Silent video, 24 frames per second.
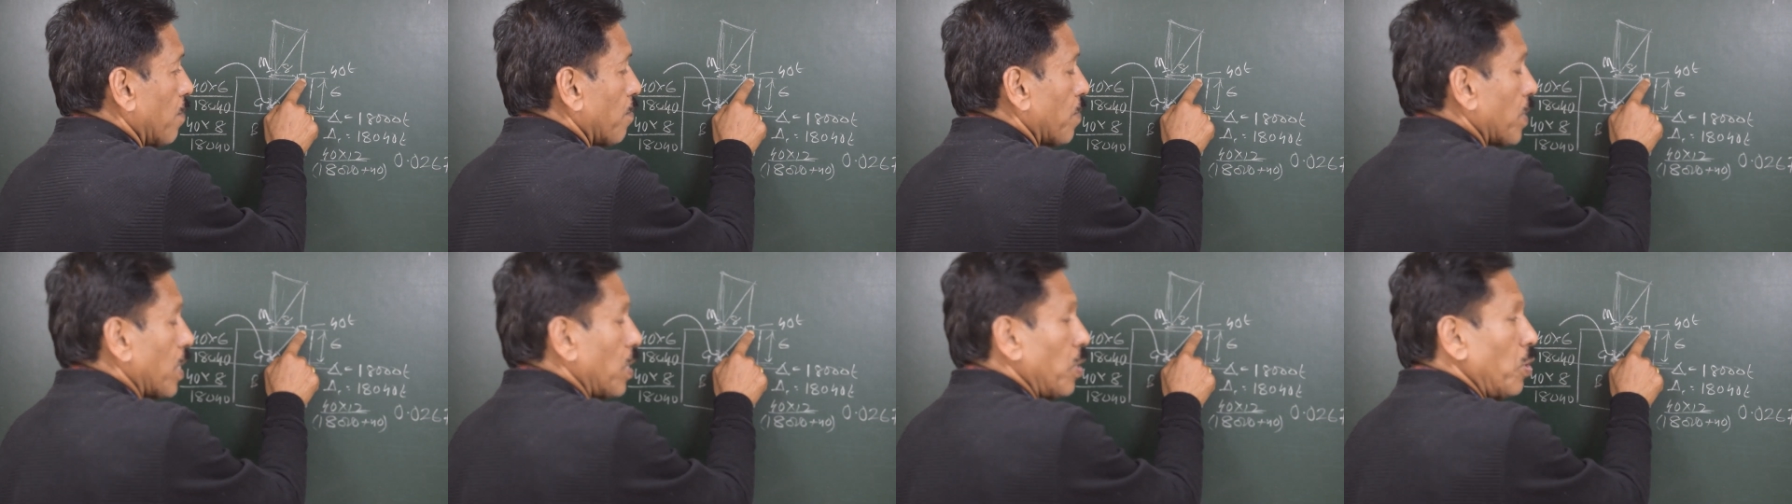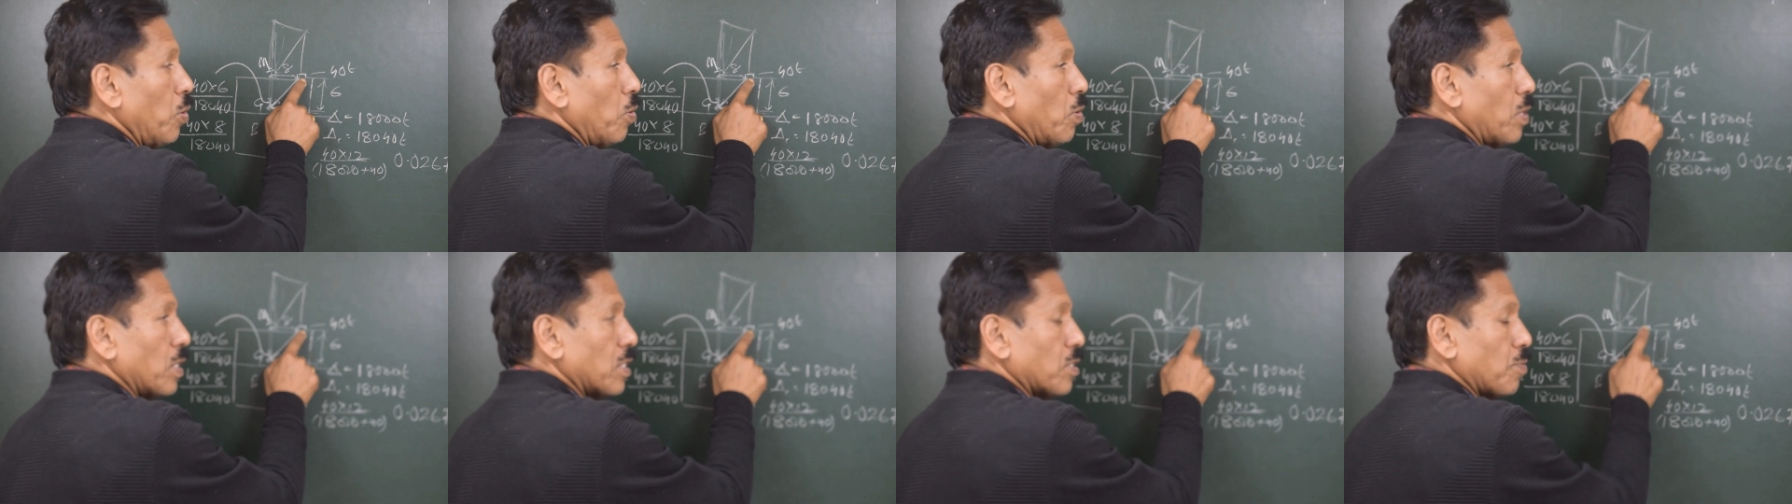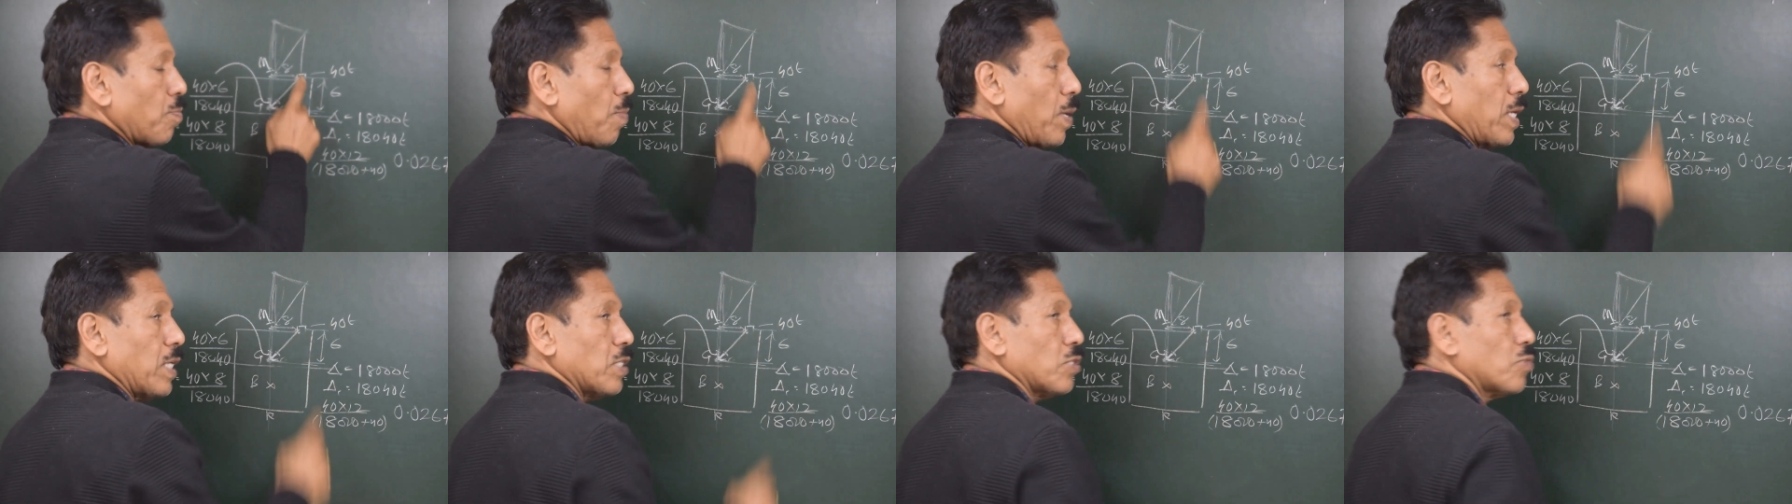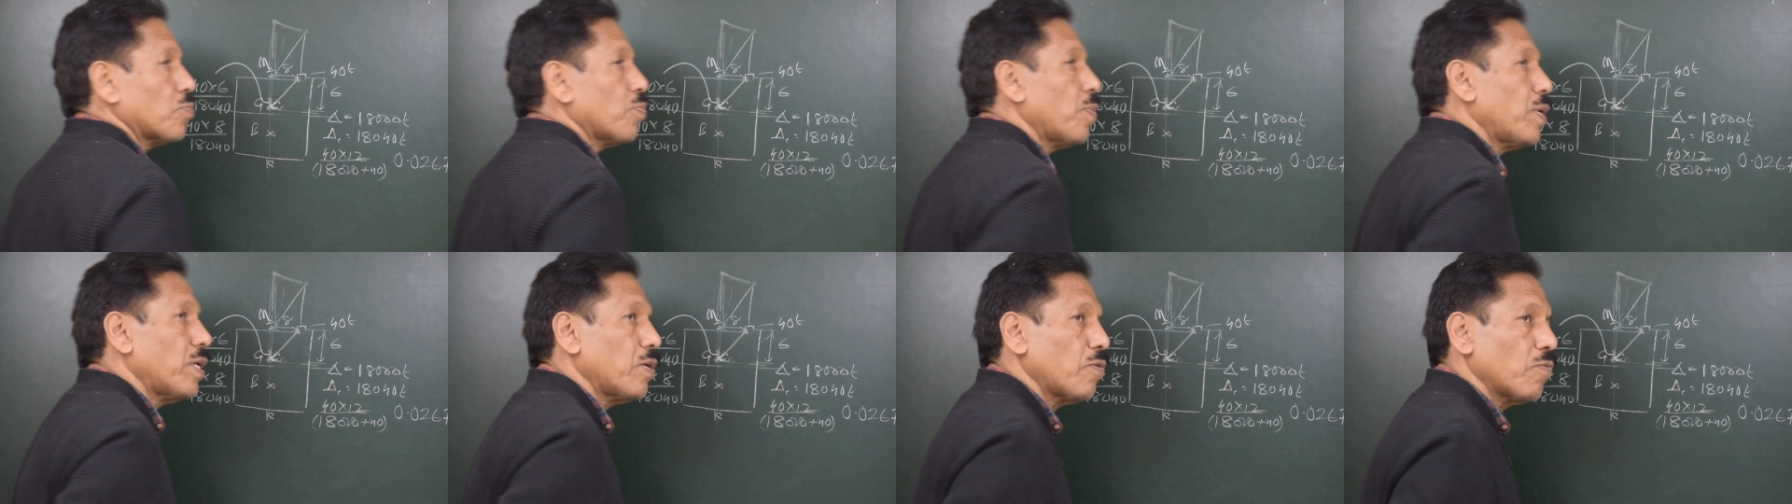the new
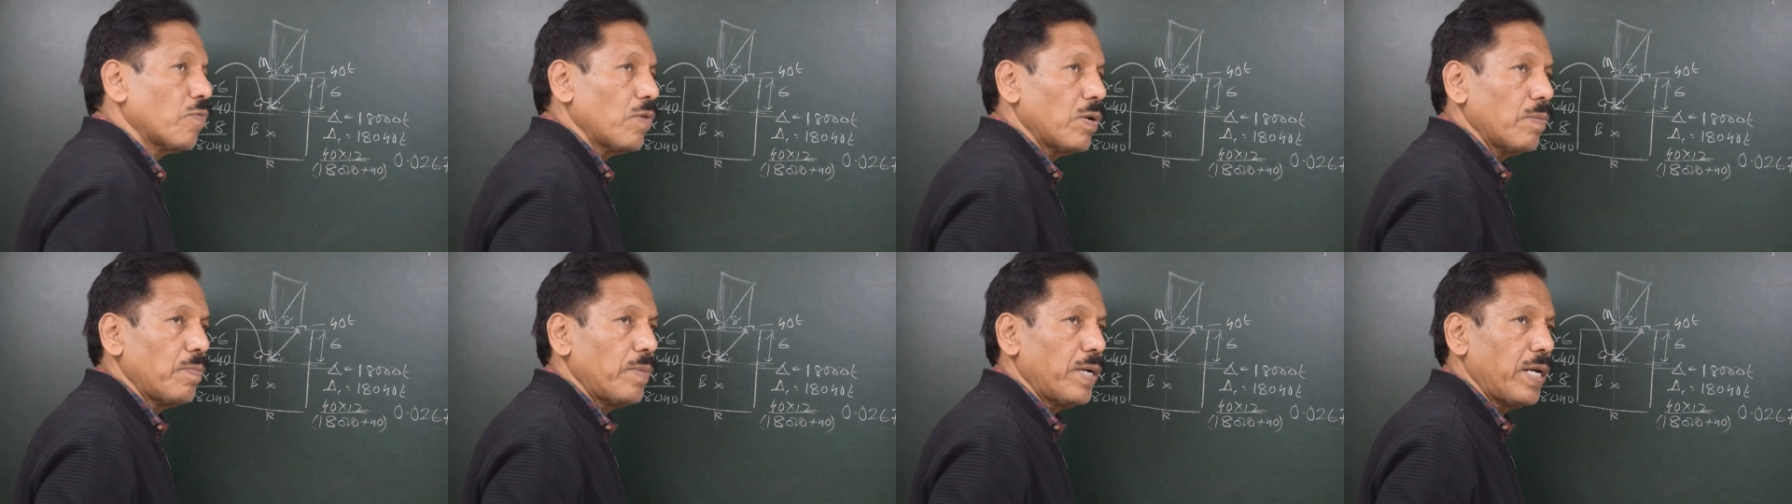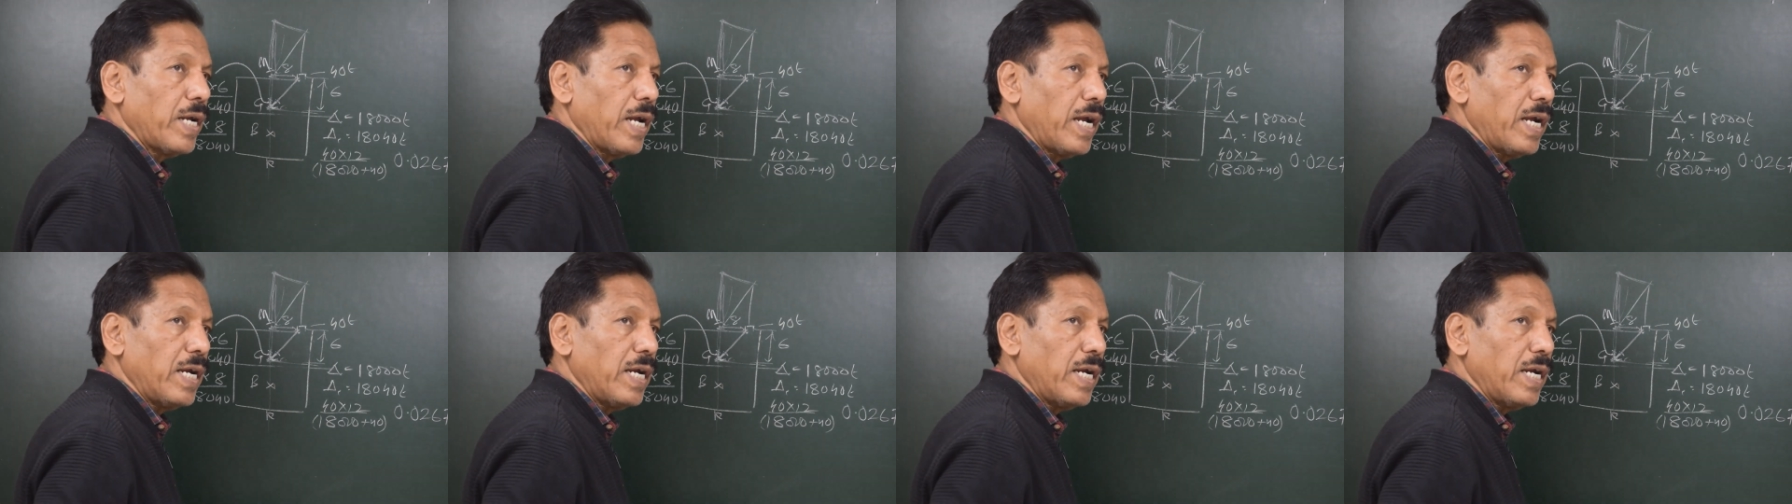displacement will be